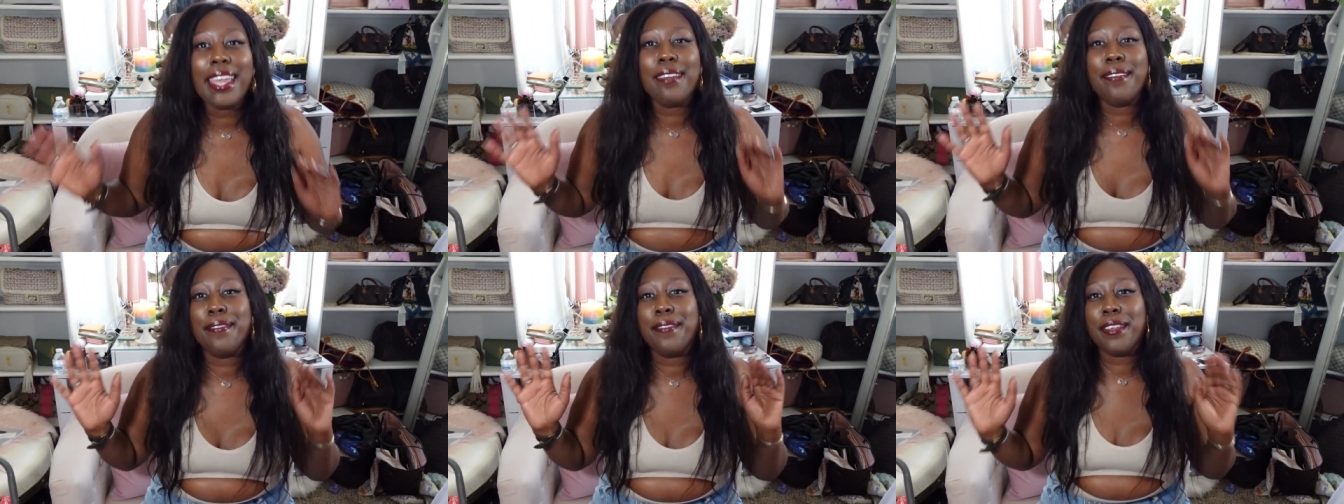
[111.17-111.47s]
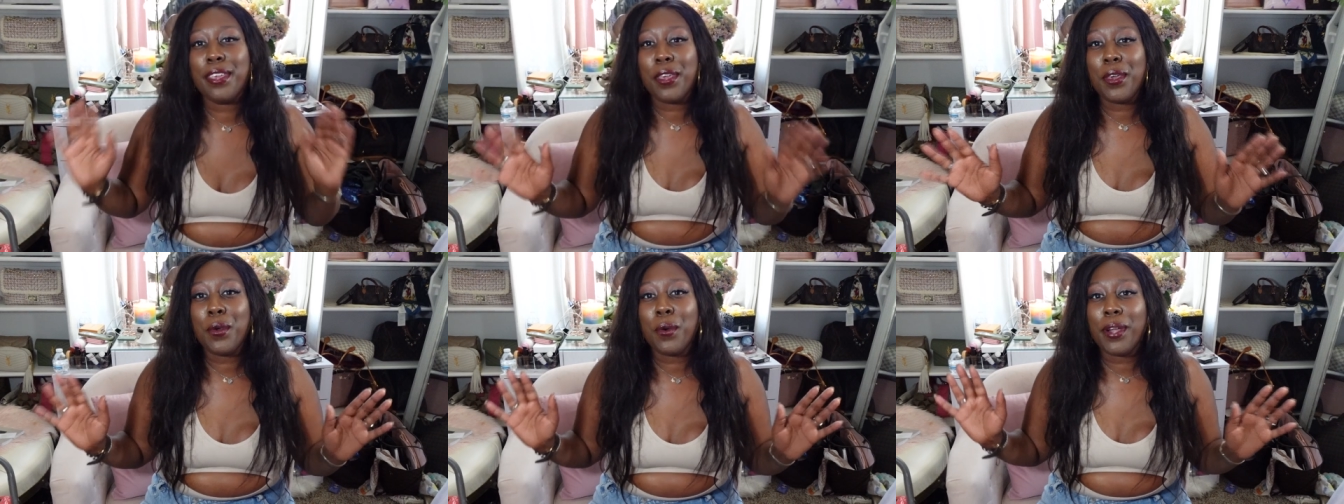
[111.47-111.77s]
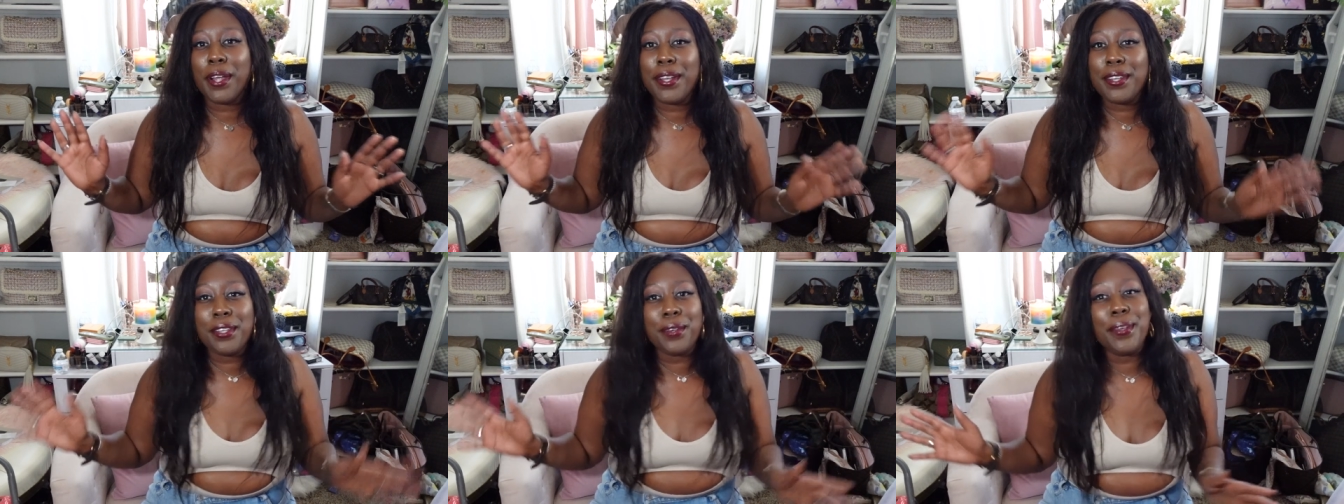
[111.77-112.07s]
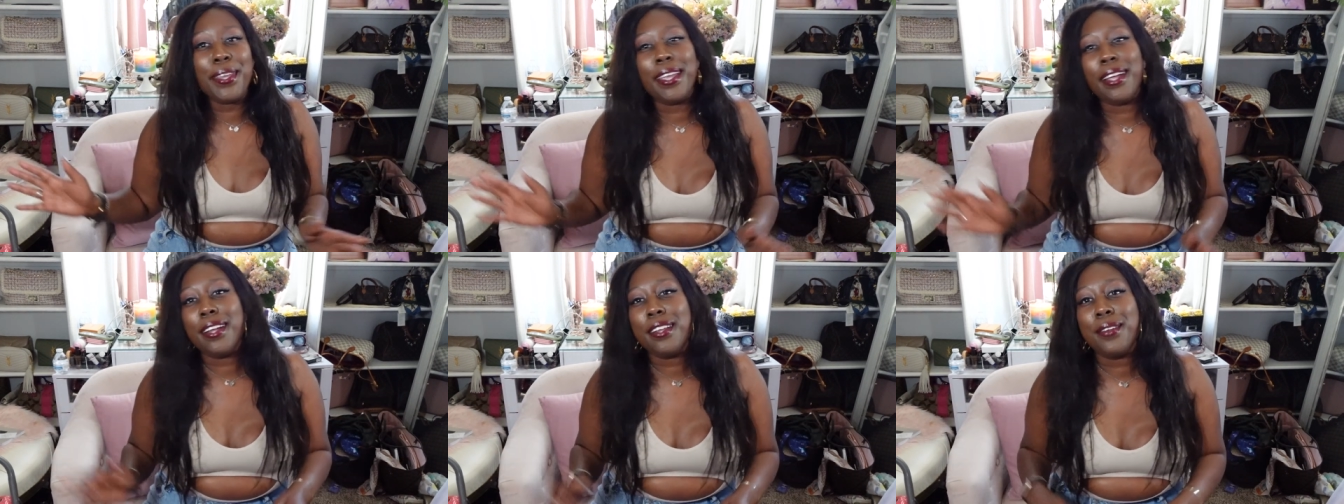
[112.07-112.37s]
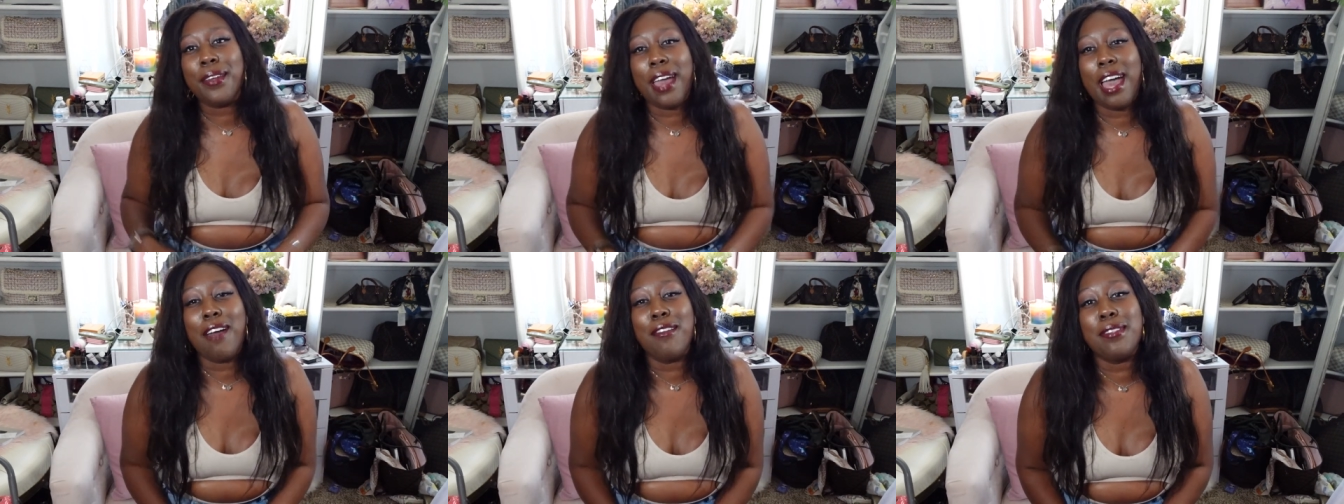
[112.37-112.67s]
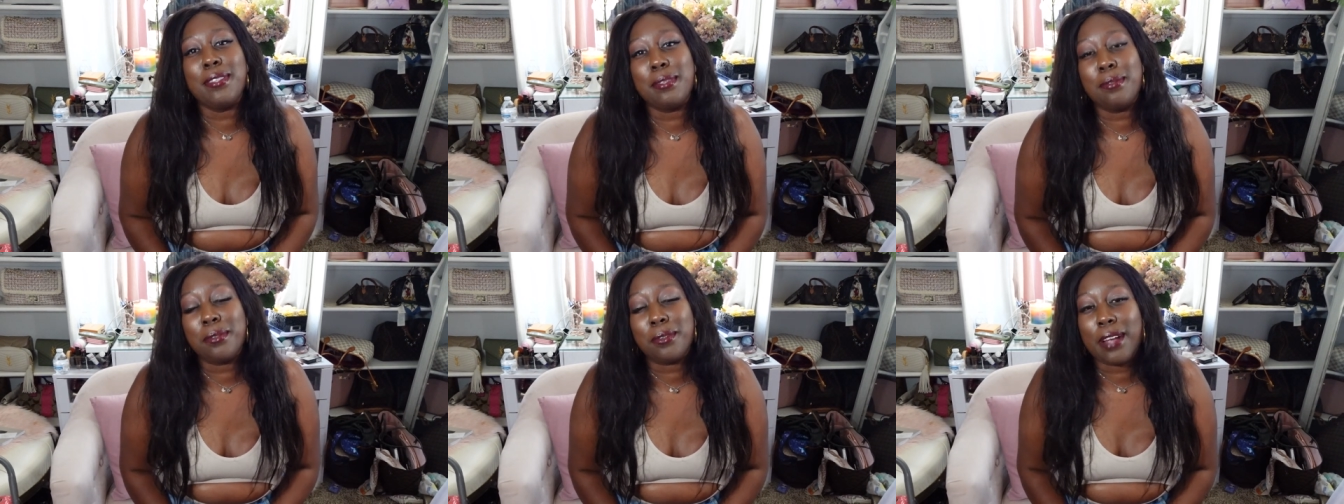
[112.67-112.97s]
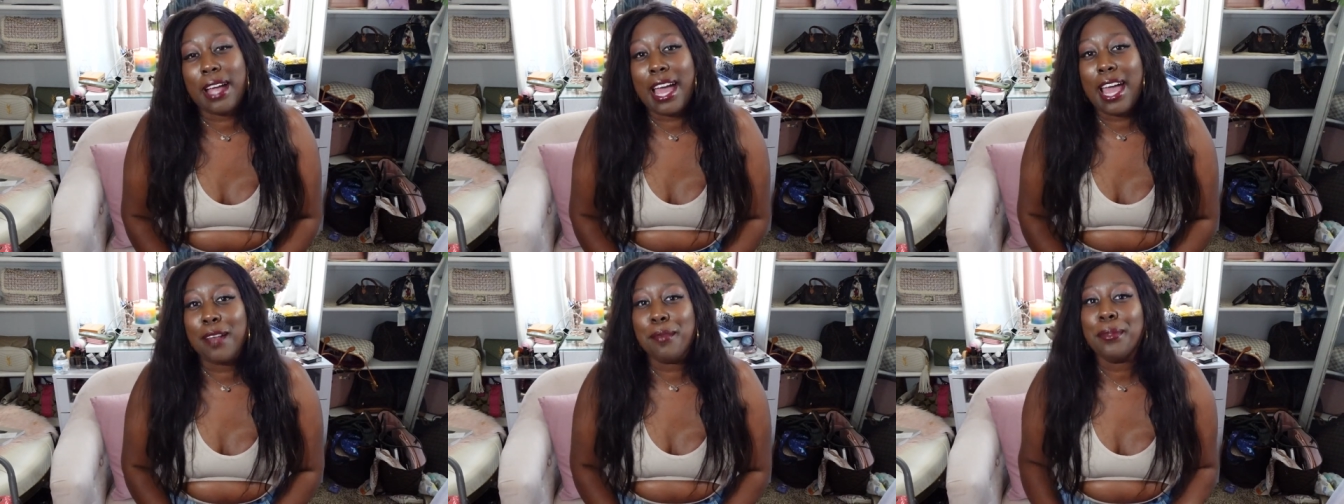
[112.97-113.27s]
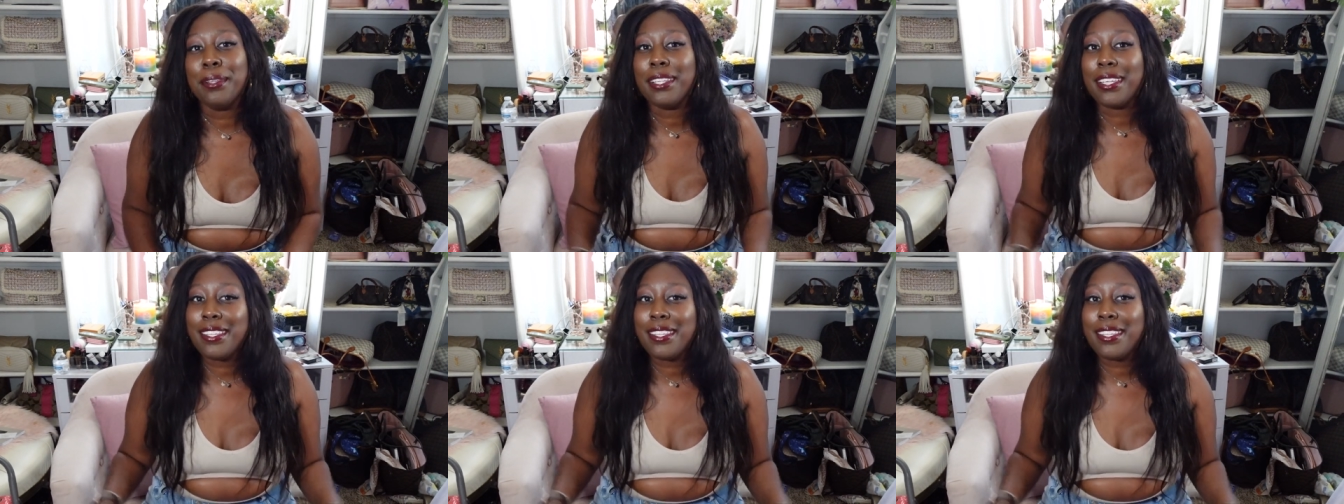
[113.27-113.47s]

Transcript: If you are new here and you haven't subscribed,